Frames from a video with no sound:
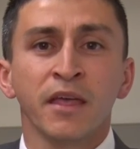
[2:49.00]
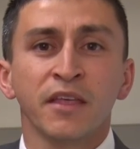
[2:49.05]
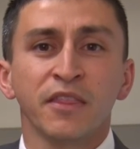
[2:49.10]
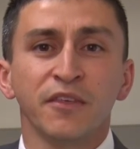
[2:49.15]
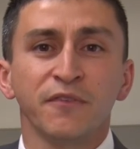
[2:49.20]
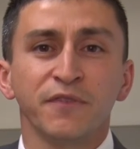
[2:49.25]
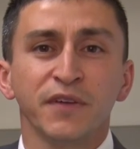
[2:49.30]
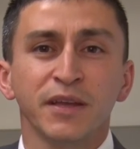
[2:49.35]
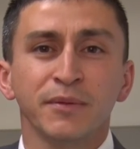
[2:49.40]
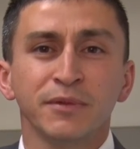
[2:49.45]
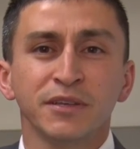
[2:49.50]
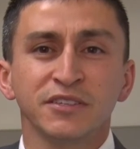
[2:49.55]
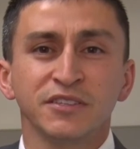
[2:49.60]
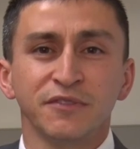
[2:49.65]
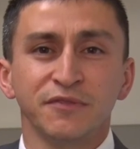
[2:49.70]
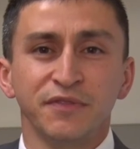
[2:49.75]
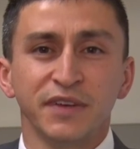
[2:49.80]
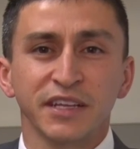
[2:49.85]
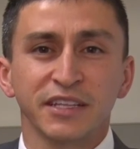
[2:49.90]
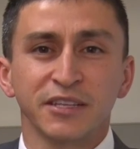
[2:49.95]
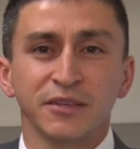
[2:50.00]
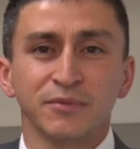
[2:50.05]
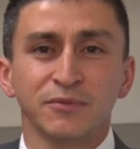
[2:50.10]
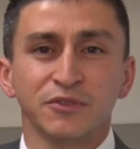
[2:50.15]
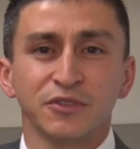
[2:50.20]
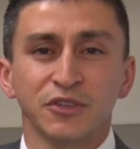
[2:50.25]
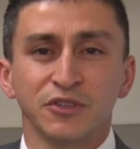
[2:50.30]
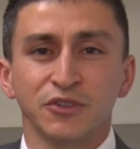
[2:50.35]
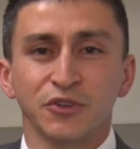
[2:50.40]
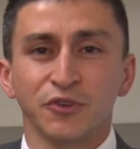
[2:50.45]
The families of victims
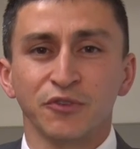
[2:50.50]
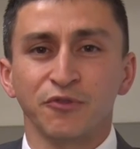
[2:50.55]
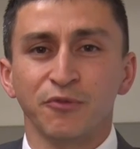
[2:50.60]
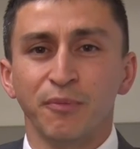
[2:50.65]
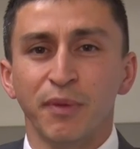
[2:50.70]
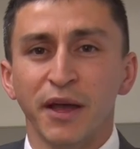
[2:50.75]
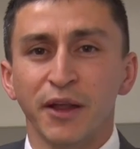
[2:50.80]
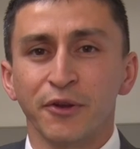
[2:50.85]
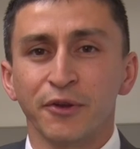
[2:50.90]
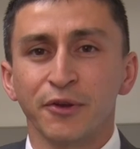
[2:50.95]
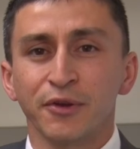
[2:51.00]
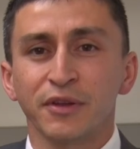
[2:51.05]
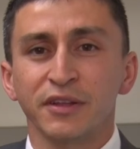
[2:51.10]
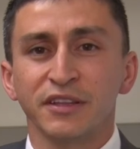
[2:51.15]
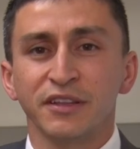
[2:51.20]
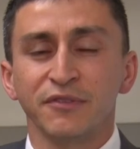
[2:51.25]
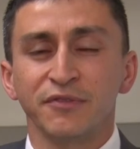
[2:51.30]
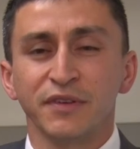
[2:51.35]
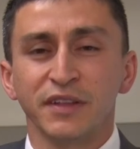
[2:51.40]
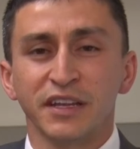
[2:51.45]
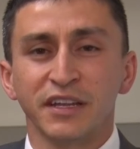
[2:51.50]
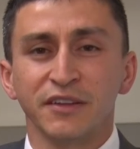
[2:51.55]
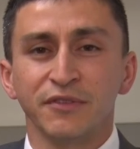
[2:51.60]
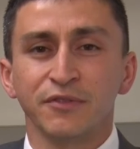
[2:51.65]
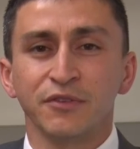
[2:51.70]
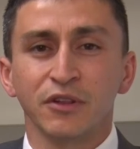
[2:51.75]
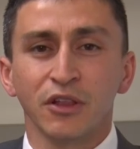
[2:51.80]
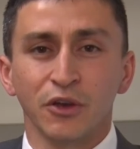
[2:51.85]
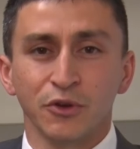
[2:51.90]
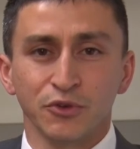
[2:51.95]
deserve better,
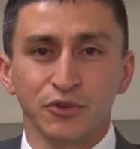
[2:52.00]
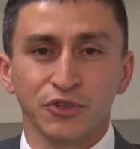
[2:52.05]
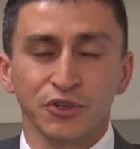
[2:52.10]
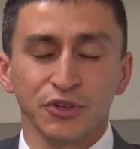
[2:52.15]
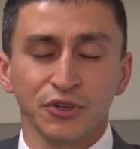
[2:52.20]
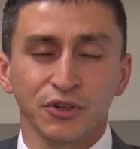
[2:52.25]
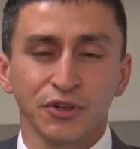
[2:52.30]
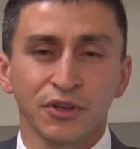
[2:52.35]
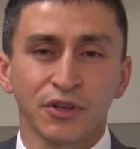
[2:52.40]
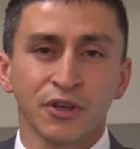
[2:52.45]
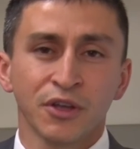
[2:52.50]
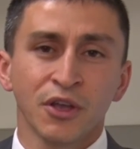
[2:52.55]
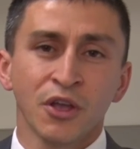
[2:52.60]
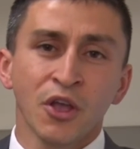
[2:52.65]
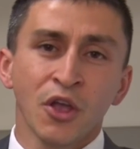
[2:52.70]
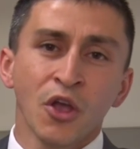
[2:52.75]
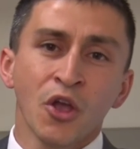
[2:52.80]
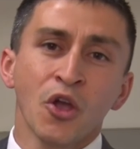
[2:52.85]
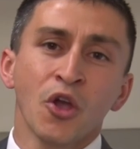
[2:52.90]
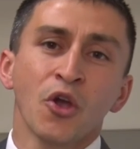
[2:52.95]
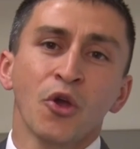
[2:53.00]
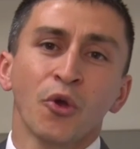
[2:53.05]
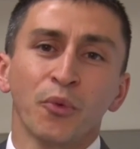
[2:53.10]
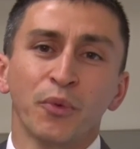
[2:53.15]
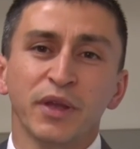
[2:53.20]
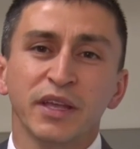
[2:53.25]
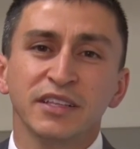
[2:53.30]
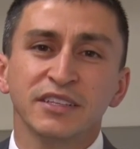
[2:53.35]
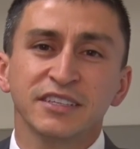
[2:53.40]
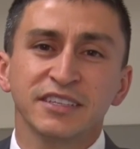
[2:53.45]
definitive closure.
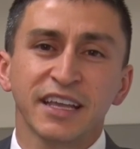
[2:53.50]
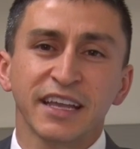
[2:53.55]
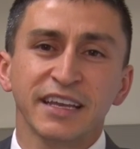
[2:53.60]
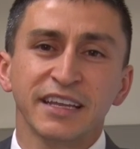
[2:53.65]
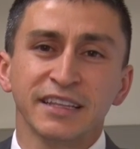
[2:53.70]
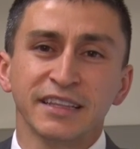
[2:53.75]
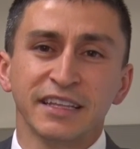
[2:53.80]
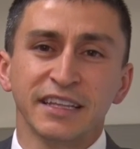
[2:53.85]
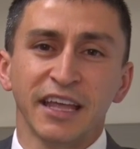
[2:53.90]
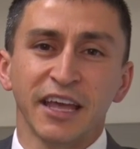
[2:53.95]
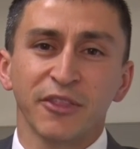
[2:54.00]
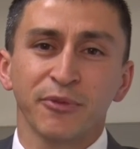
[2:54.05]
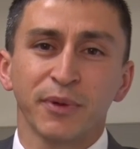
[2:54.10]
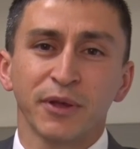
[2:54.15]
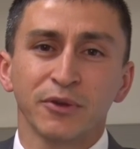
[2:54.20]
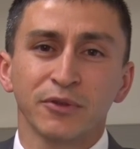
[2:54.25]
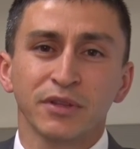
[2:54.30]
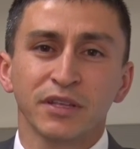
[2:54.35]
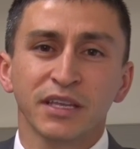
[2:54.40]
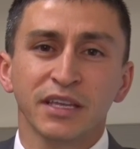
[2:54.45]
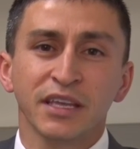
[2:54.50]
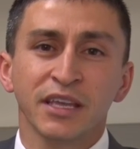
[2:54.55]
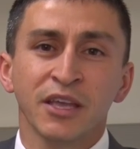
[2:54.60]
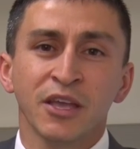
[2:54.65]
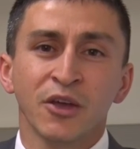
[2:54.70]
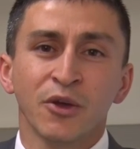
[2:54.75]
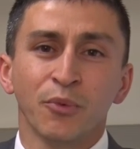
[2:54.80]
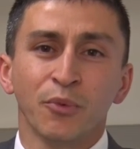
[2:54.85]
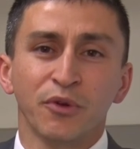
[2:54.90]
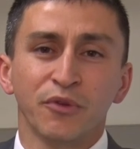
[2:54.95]
Reinstating the death penalty
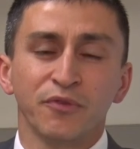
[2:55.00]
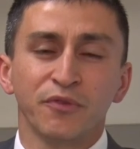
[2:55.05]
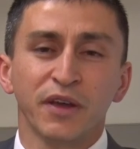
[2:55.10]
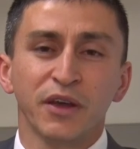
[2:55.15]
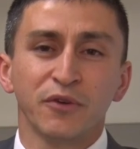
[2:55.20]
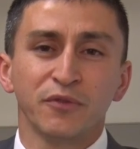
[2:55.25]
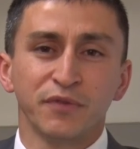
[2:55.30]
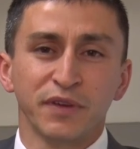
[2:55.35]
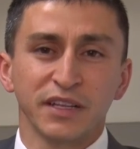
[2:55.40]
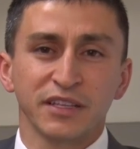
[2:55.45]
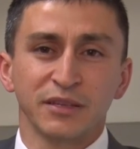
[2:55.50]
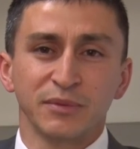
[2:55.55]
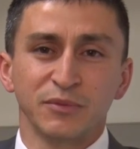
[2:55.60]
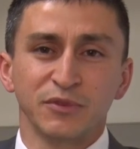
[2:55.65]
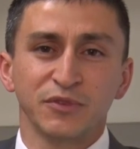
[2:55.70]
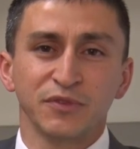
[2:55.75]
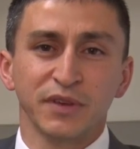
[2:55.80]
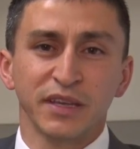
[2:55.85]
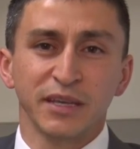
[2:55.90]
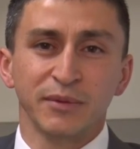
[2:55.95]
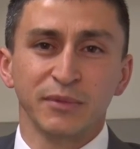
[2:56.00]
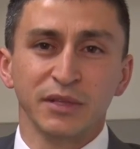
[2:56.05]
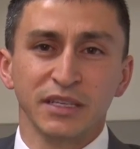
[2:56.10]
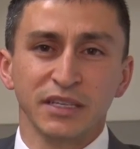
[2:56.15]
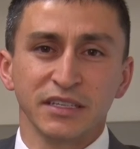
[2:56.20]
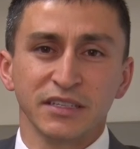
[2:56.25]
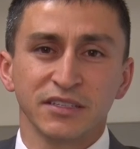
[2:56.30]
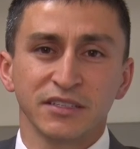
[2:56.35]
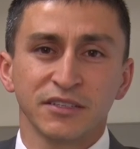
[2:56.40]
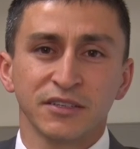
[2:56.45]
would fail victims'
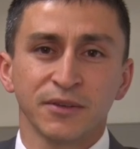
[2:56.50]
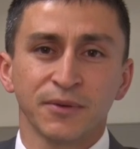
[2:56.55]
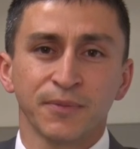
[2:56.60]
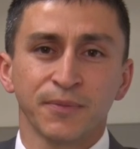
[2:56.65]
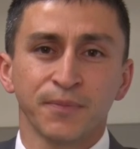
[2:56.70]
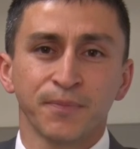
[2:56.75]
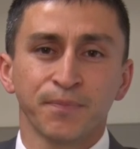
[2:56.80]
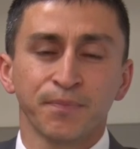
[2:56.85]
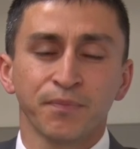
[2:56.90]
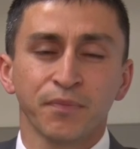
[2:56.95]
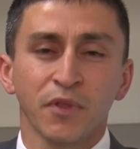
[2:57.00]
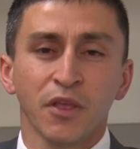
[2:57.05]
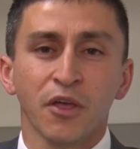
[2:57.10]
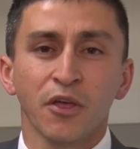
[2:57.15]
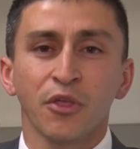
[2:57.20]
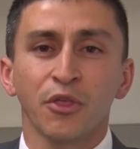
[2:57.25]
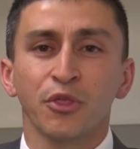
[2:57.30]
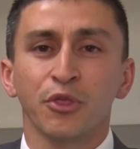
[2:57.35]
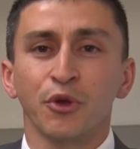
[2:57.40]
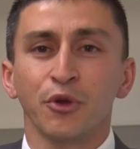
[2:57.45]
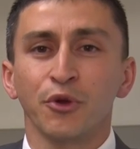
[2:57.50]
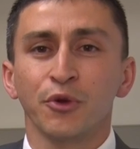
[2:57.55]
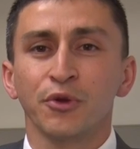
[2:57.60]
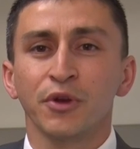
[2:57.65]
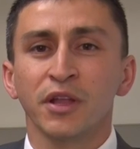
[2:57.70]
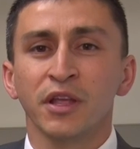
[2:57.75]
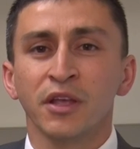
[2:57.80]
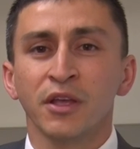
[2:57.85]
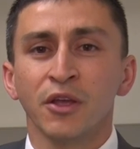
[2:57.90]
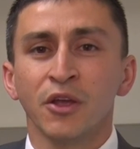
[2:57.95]
families.
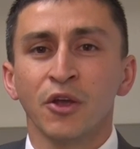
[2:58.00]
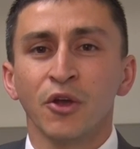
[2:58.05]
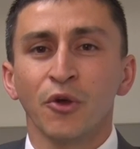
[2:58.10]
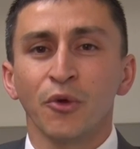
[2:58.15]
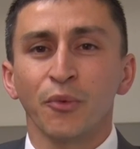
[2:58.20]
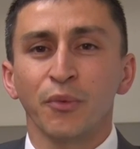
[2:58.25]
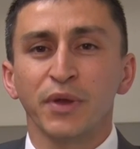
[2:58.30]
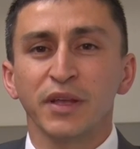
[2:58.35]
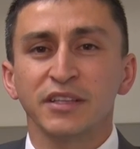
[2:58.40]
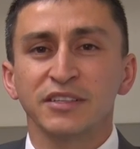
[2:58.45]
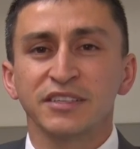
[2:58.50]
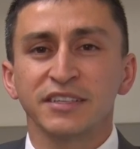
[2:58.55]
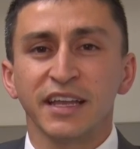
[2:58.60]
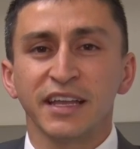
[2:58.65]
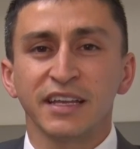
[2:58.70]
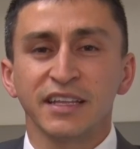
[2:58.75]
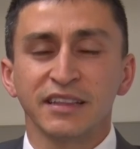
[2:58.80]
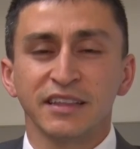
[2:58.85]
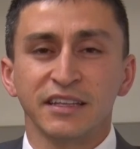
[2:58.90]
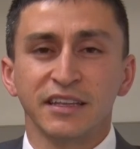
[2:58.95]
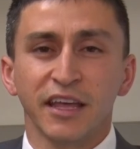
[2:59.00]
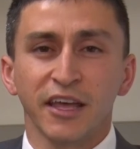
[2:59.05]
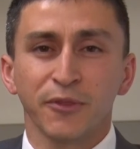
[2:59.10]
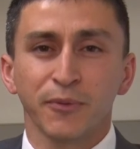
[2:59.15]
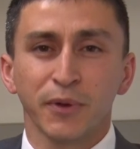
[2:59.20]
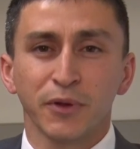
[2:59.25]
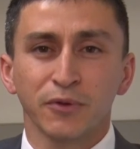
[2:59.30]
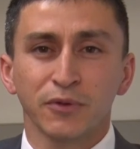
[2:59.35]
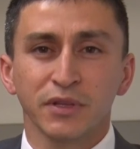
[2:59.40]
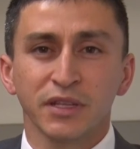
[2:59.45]
Third, reinstating the death
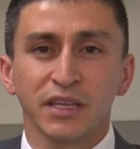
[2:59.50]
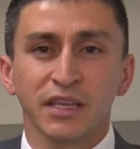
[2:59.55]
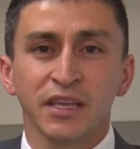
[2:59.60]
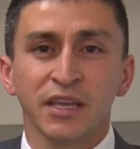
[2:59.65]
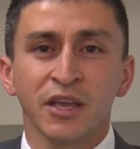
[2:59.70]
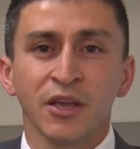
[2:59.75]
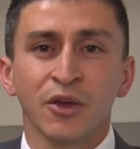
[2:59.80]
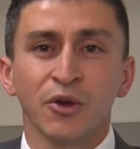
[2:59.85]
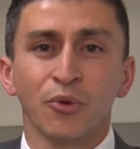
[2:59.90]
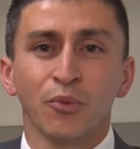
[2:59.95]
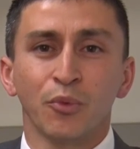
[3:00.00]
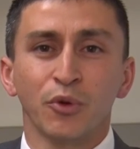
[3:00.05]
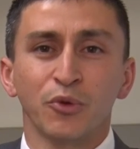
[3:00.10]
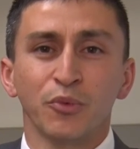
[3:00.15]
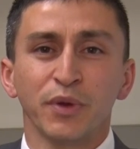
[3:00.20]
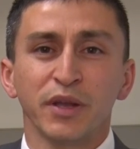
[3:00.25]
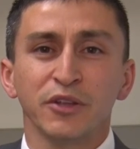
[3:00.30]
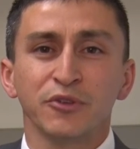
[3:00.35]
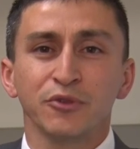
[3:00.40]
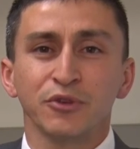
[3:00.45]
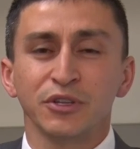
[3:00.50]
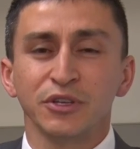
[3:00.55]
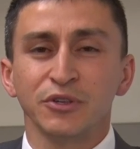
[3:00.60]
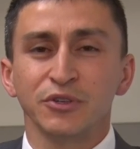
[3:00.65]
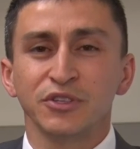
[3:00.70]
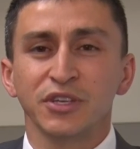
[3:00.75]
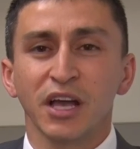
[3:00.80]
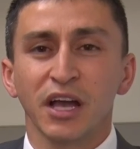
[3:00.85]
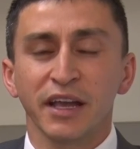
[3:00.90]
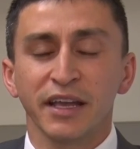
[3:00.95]
penalty would
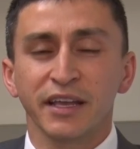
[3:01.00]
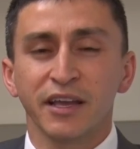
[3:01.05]
reintroduce high